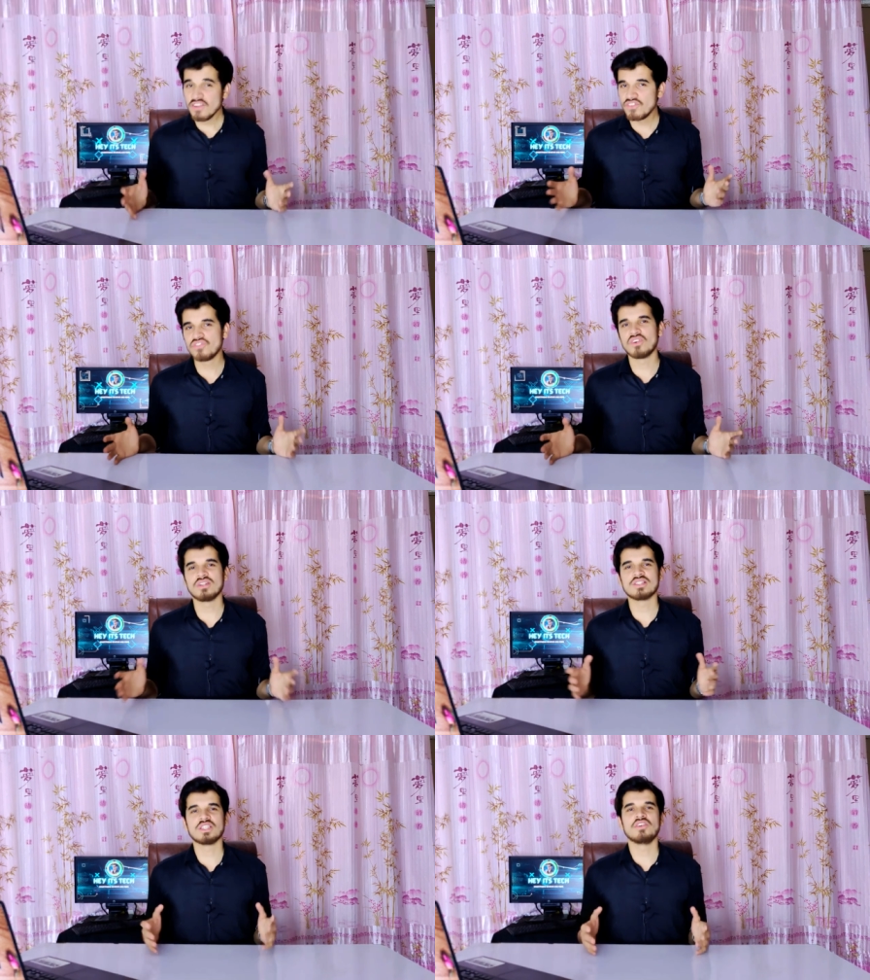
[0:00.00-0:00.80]
If you
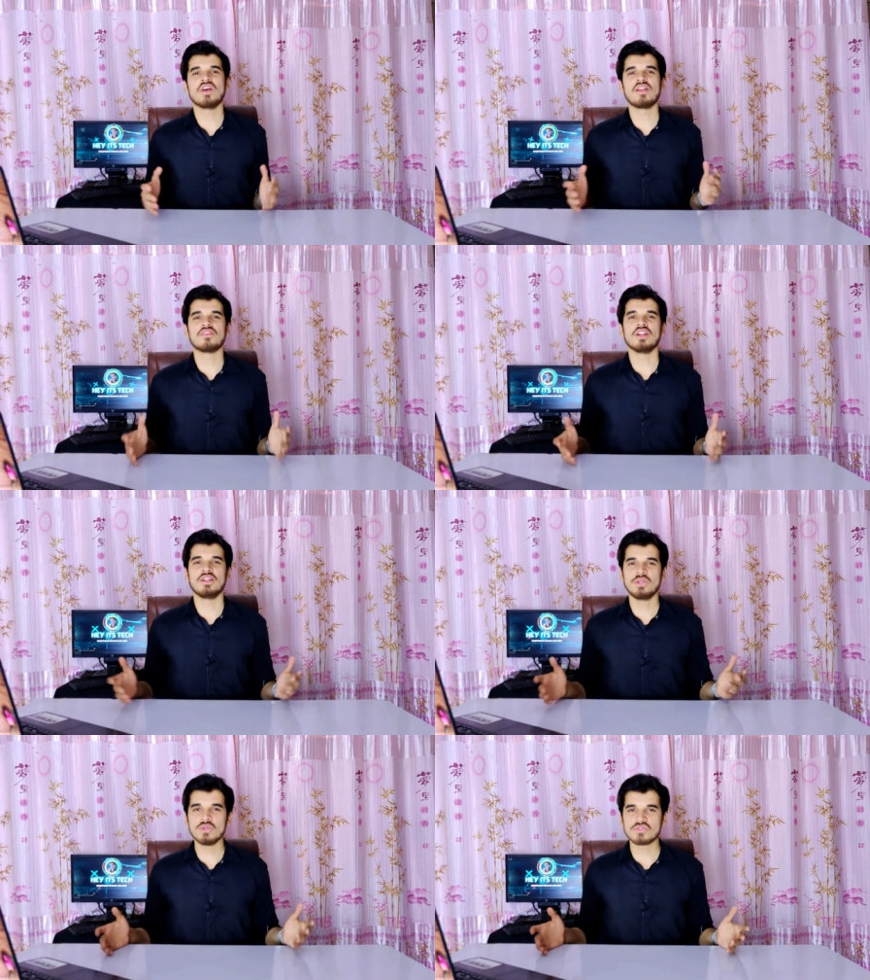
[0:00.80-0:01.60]
found this review helpful
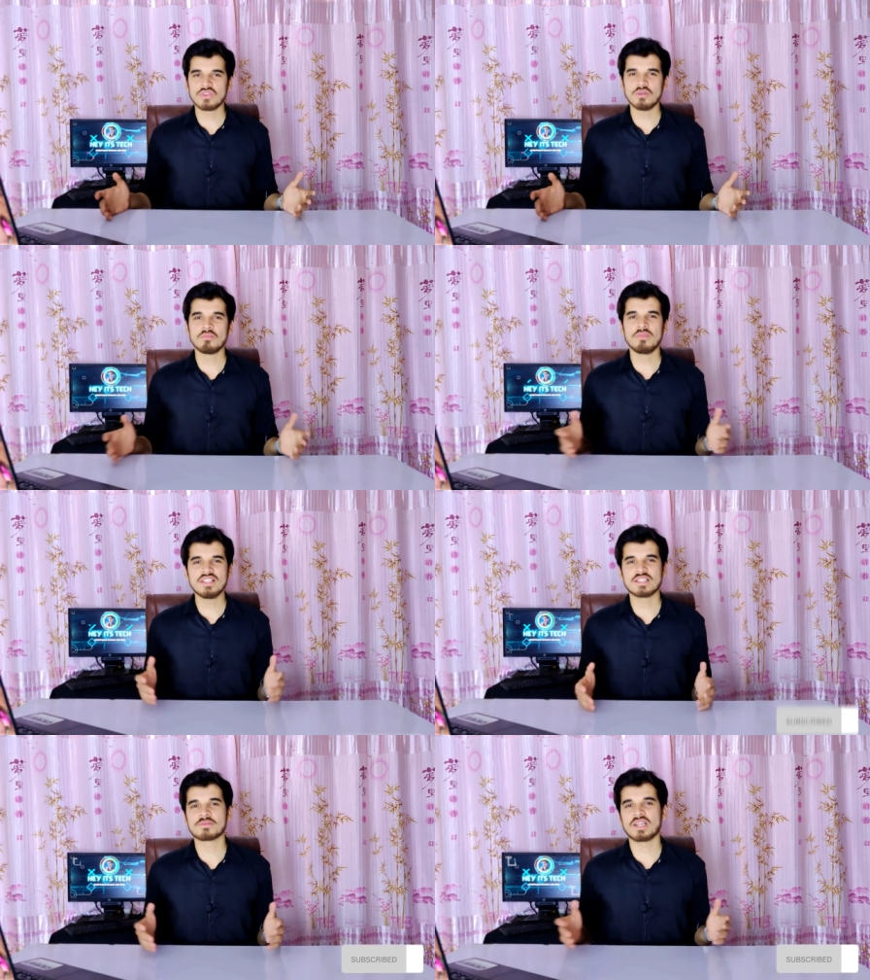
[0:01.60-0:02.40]
and useful,
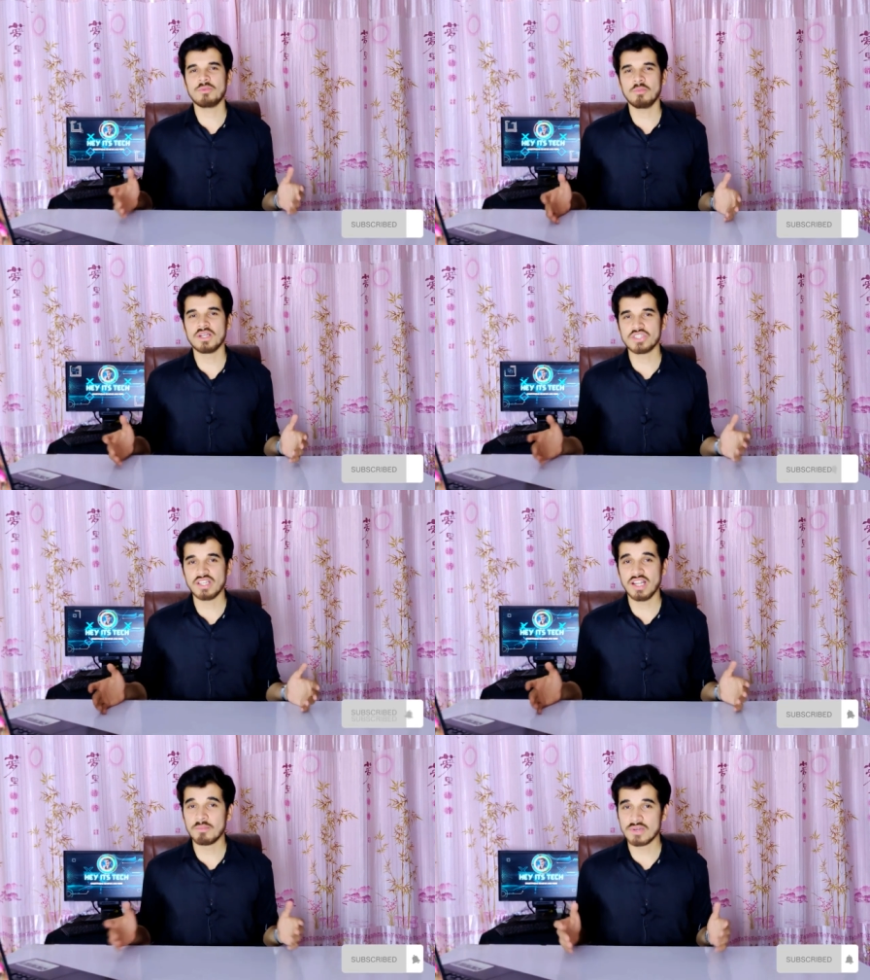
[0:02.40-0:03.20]
please subscribe to my
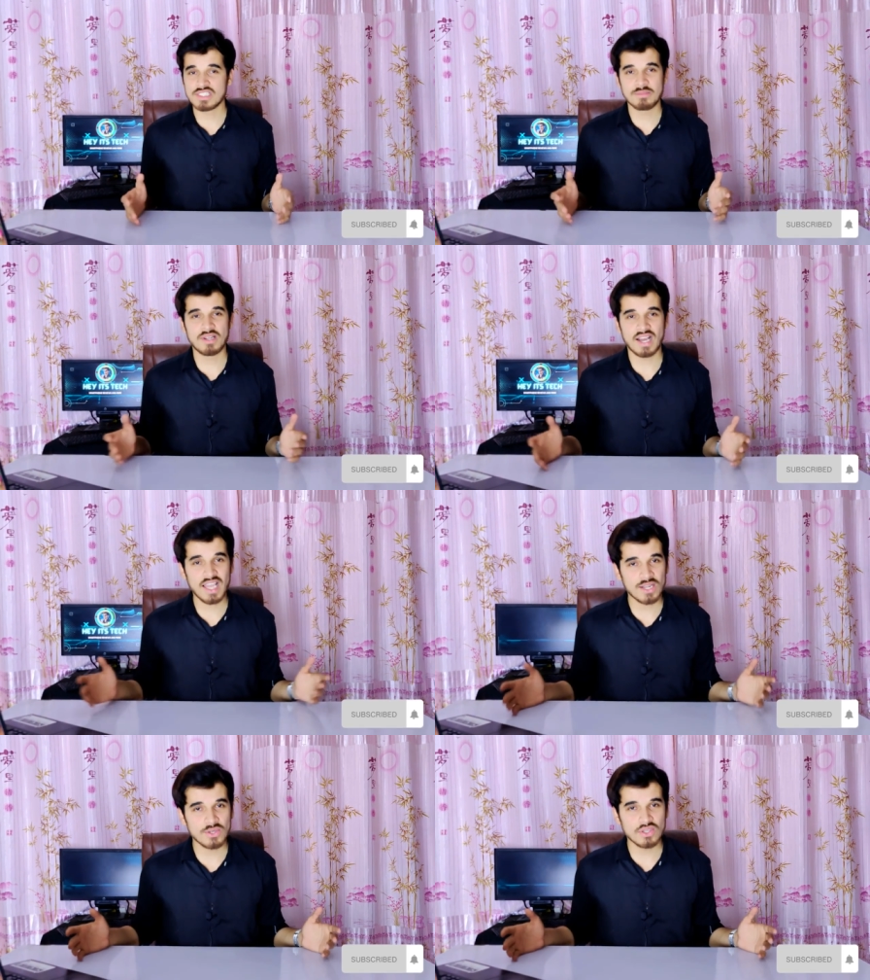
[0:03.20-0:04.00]
channel and press the bell
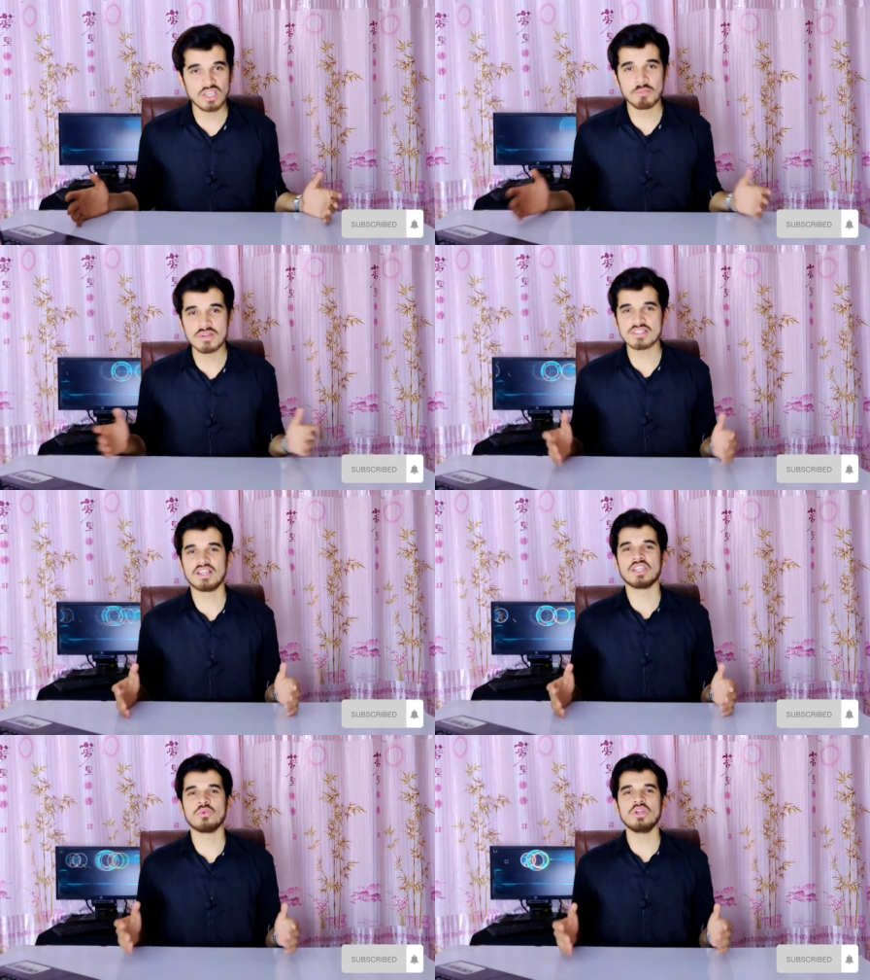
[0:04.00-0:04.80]
icon to never miss
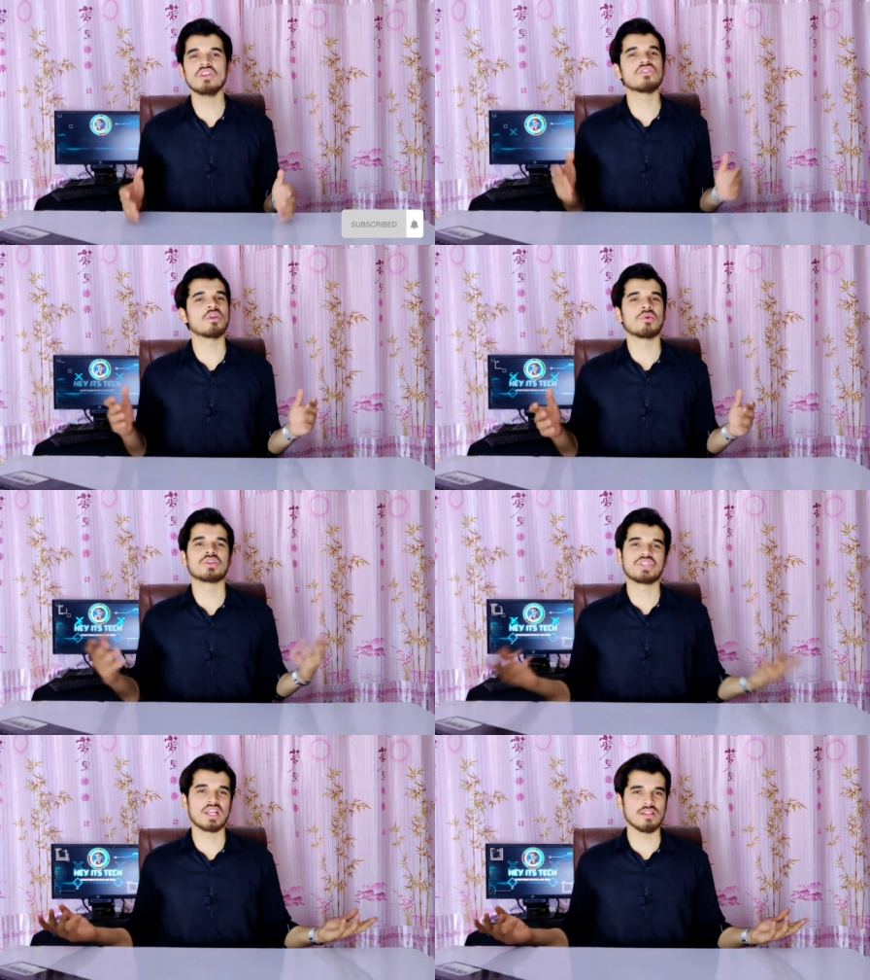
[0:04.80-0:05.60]
a new video from
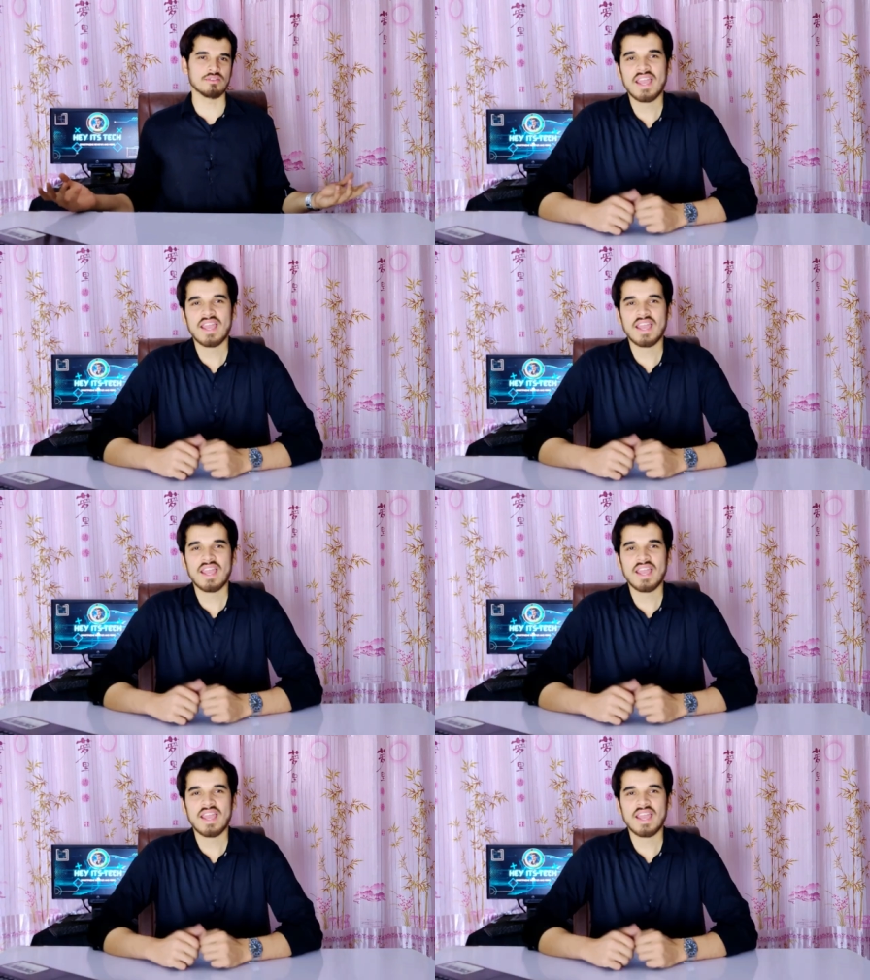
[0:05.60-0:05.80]
our channel.